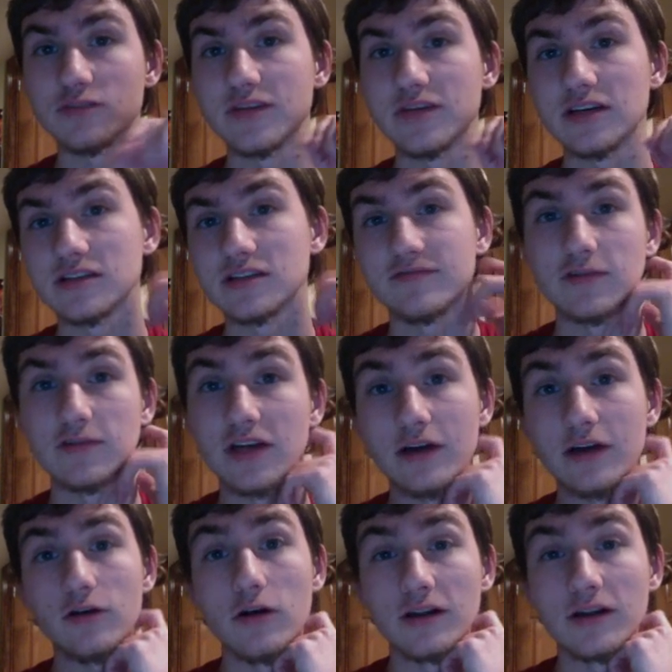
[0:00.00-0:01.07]
because if we're
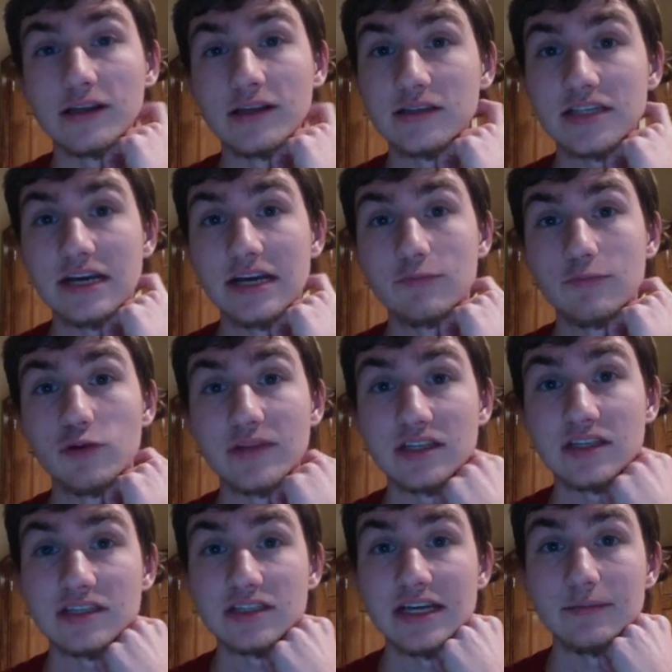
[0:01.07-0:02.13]
not all in the same room at
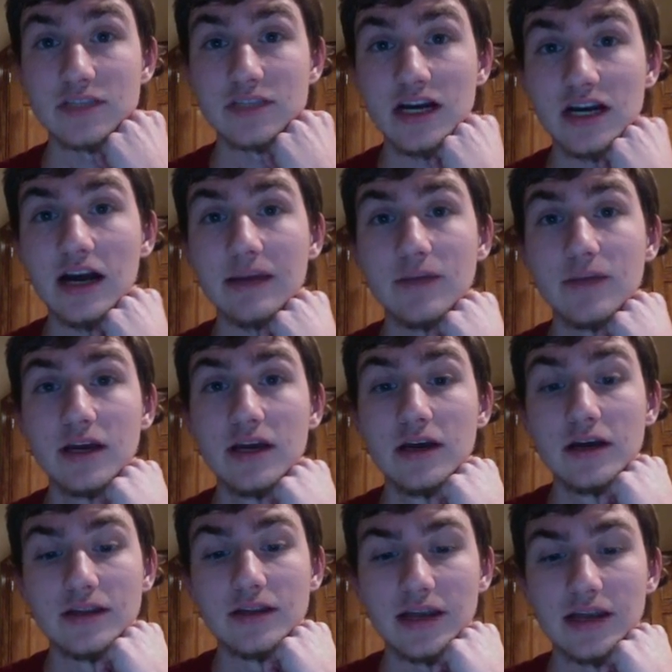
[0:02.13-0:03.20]
the same time,
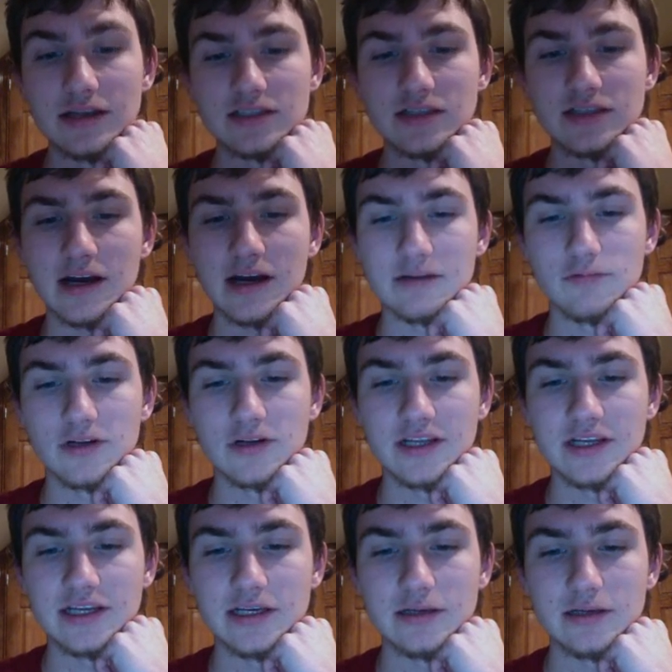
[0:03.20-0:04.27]
then it's not
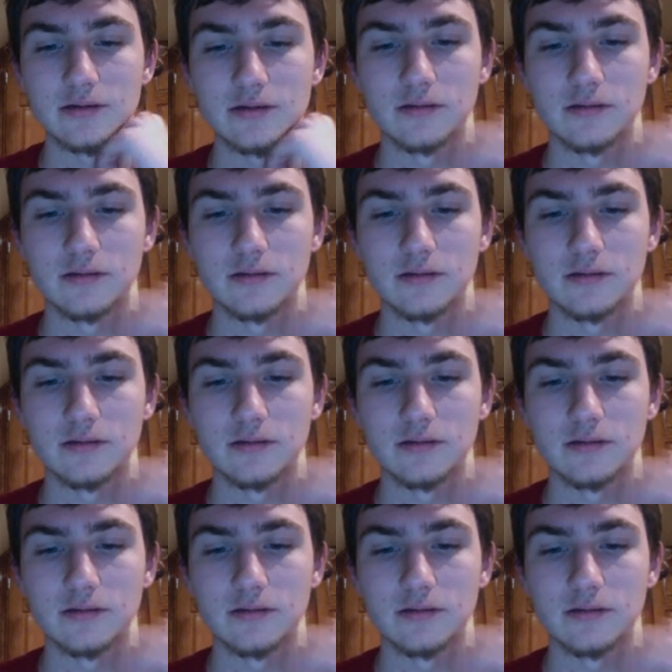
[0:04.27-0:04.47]
really...